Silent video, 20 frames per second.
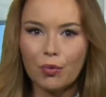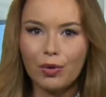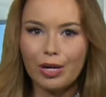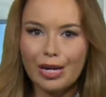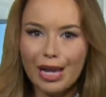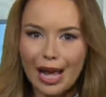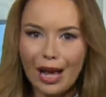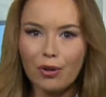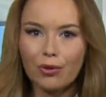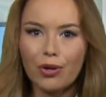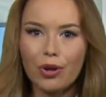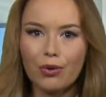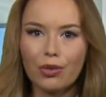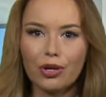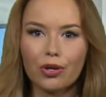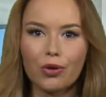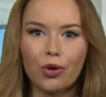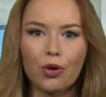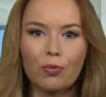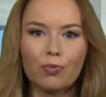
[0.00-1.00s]
we now know
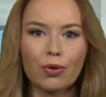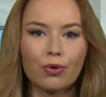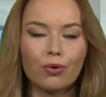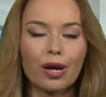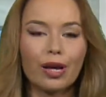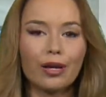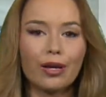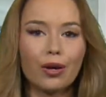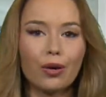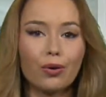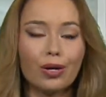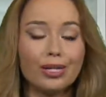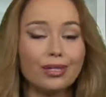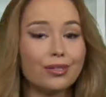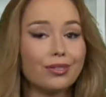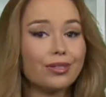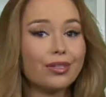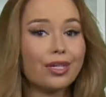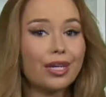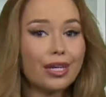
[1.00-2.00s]
that Colton Parayko
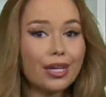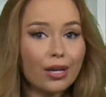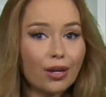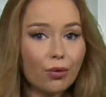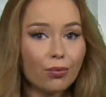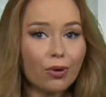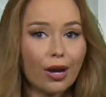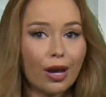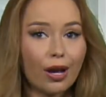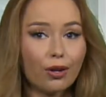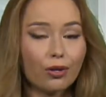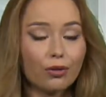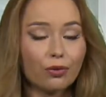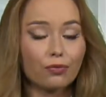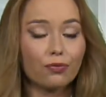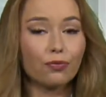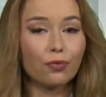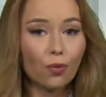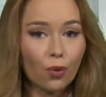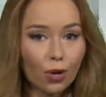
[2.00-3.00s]
is sticking around
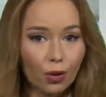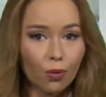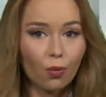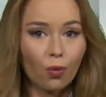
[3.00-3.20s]
for a